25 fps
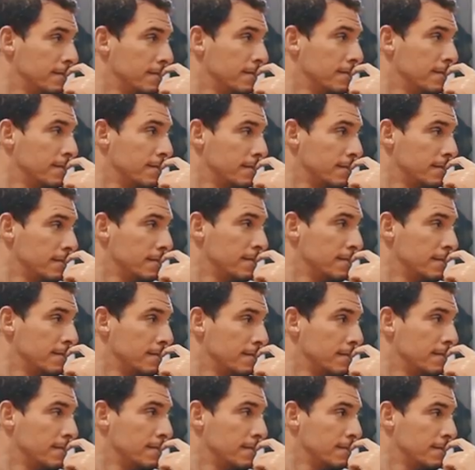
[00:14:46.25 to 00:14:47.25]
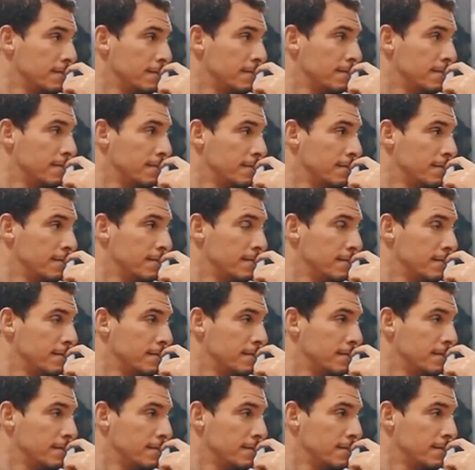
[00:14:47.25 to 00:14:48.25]

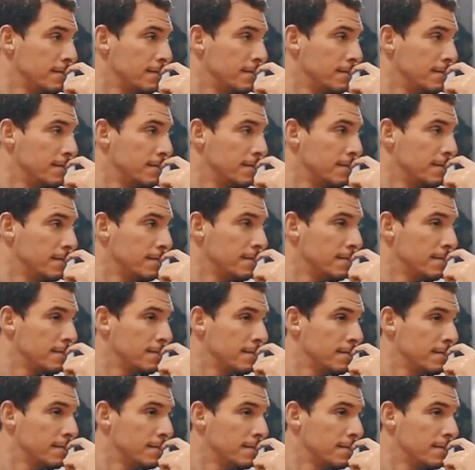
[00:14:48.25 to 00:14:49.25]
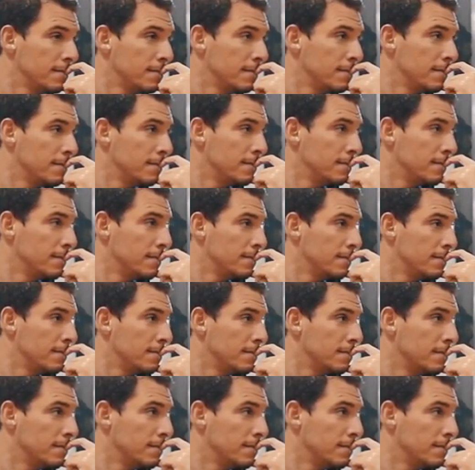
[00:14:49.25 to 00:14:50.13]
The person shown says nothing.